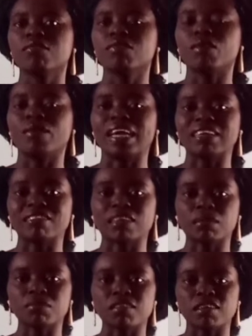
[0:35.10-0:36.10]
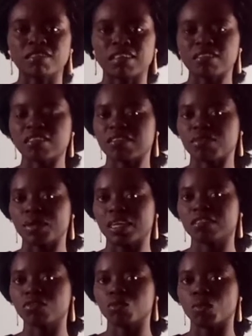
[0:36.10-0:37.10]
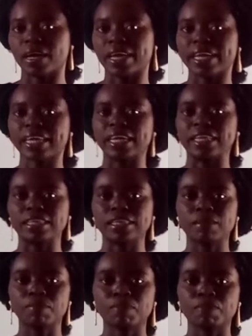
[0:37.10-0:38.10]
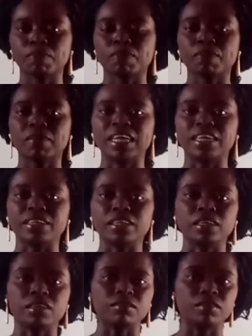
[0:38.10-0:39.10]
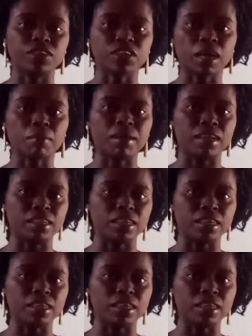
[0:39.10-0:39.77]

for exam success as it relates to Waec in Jamb